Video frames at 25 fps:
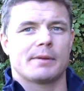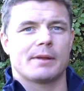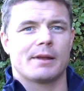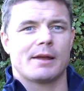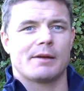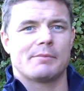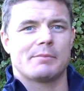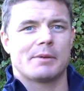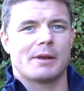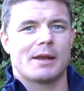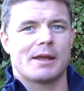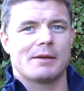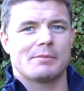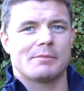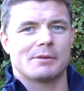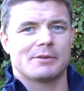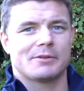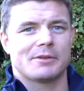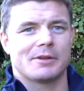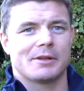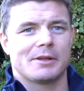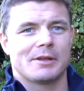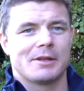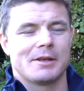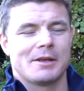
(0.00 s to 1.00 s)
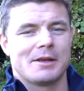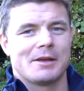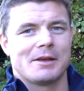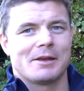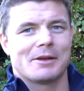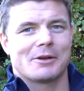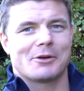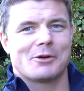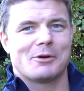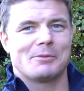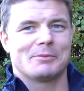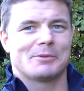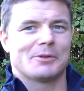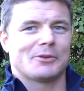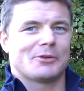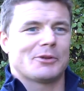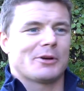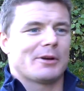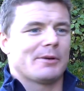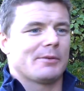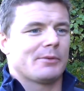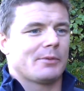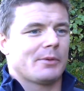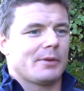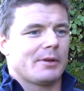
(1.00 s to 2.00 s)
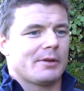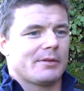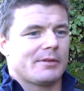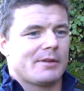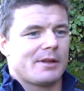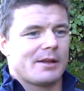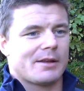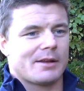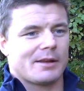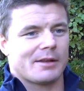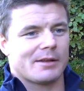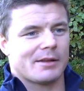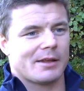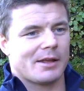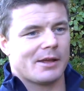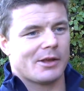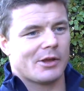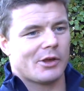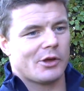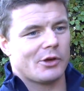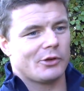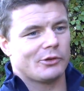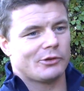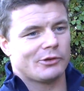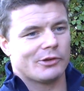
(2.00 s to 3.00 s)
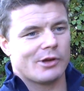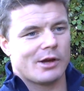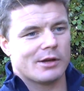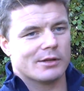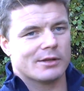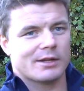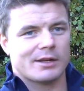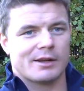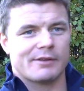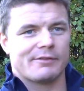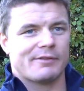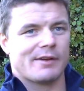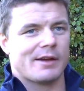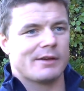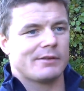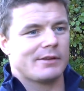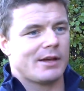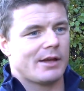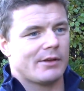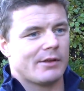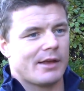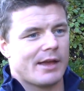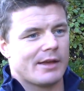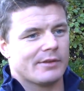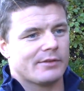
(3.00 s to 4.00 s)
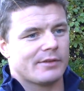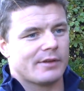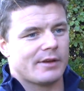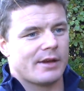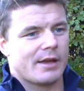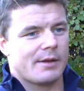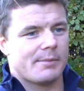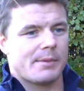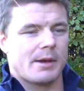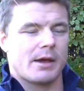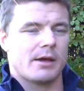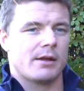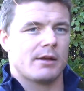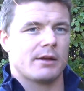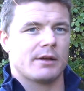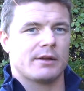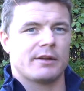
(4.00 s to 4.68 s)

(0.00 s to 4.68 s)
I've been able to come to terms with it. It's not a huge shock that I found out yesterday about it.